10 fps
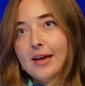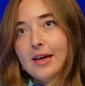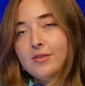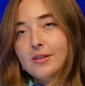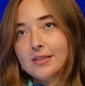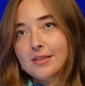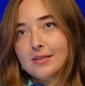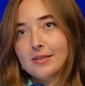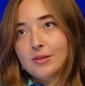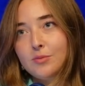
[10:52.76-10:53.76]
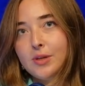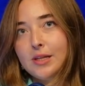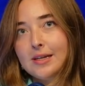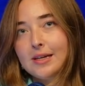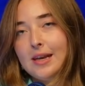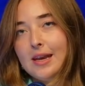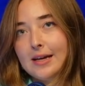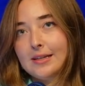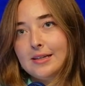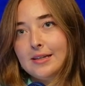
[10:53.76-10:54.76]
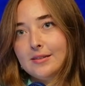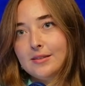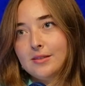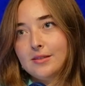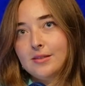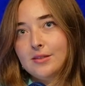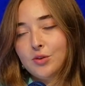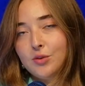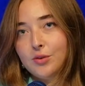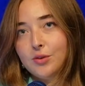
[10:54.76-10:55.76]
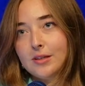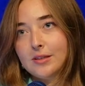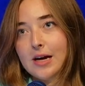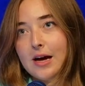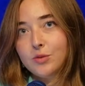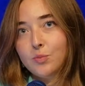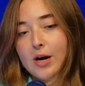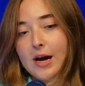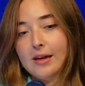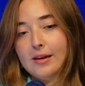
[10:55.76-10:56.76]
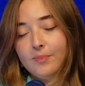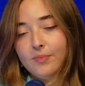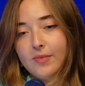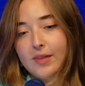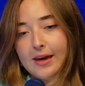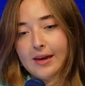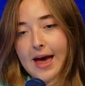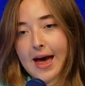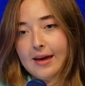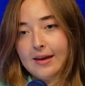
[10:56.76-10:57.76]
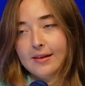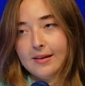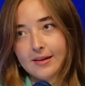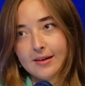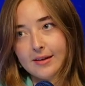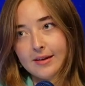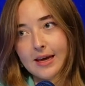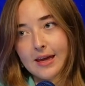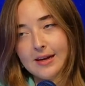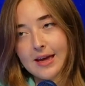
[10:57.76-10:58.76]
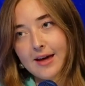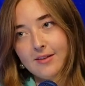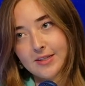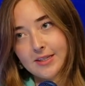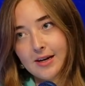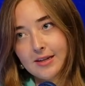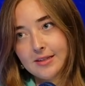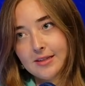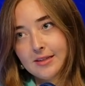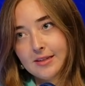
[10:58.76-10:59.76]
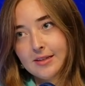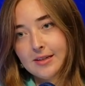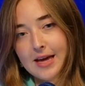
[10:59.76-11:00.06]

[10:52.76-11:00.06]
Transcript: even just simply connecting to a child's brain, like, hey, getting advertising